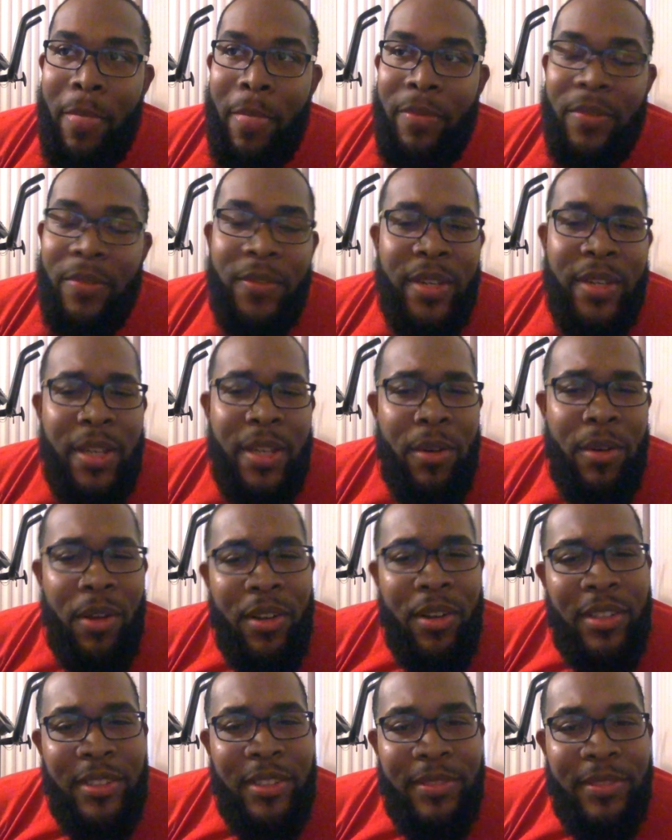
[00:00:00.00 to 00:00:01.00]
the video
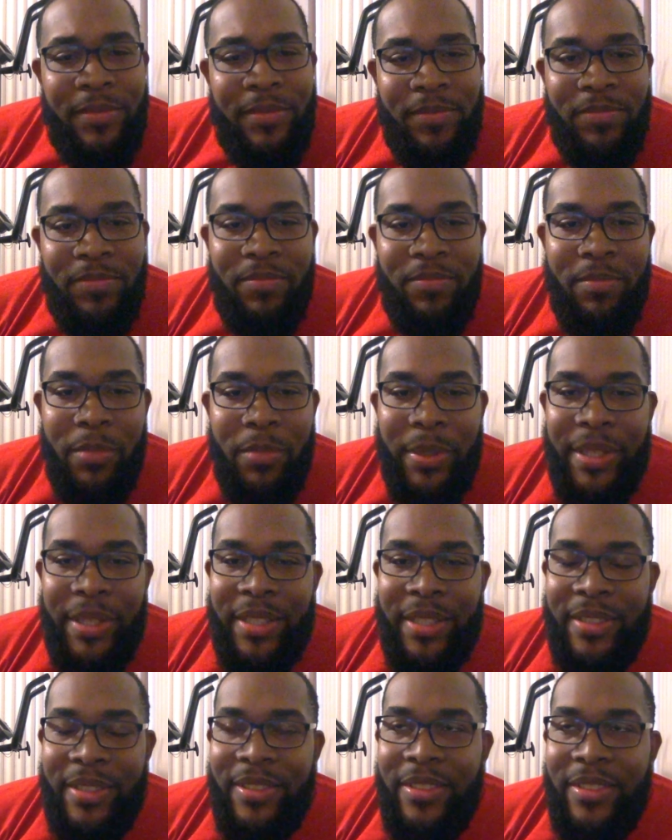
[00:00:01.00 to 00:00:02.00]
on,
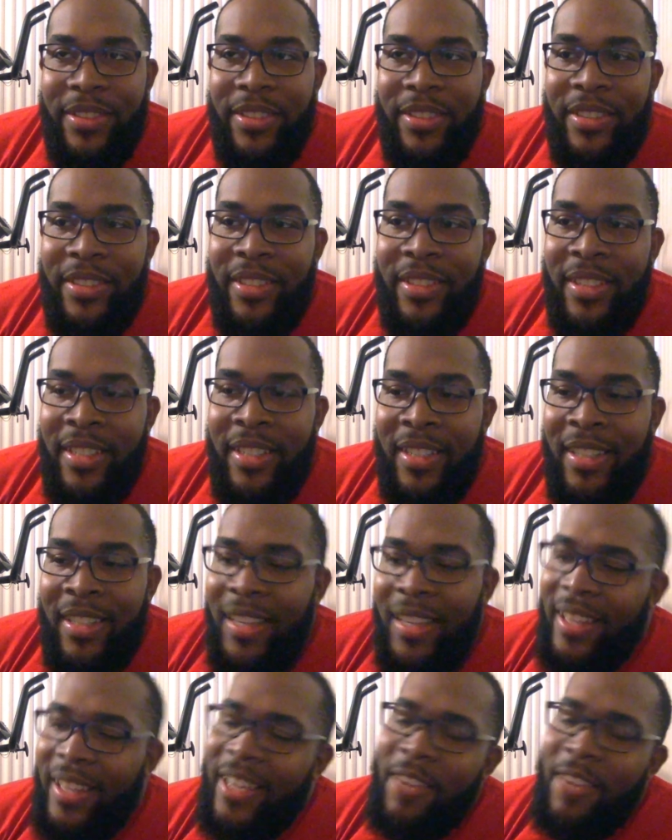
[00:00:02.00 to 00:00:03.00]
but
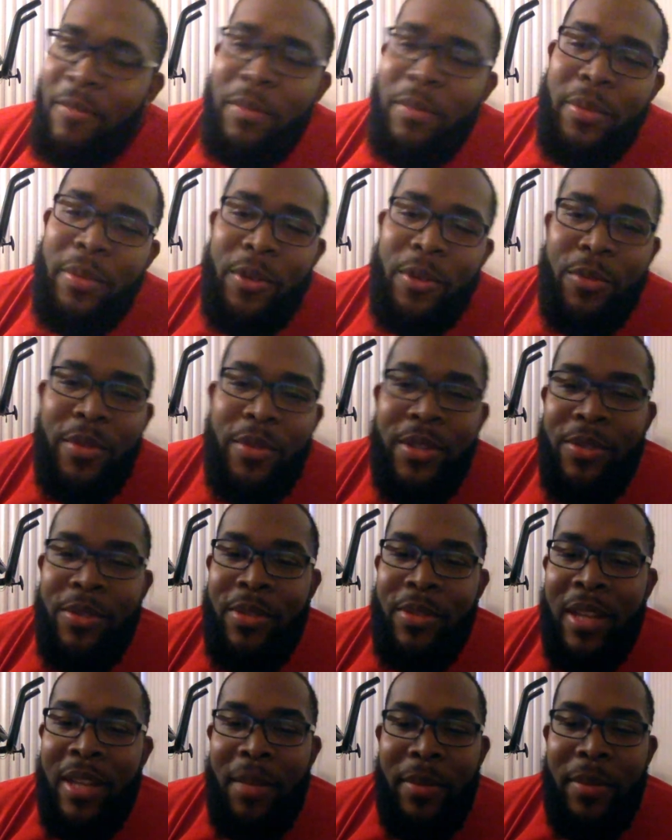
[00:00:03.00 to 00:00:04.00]
I can't remember the original
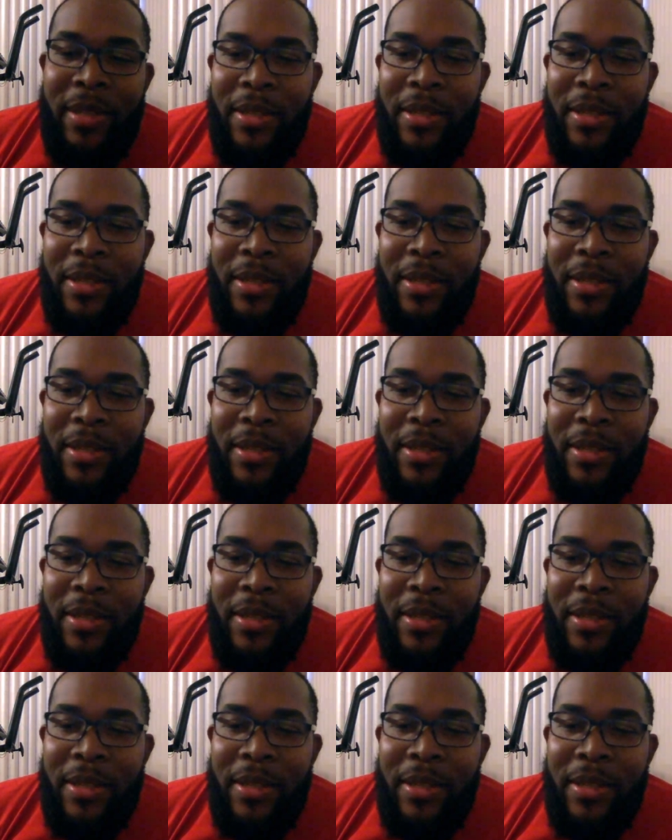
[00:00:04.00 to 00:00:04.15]
topic.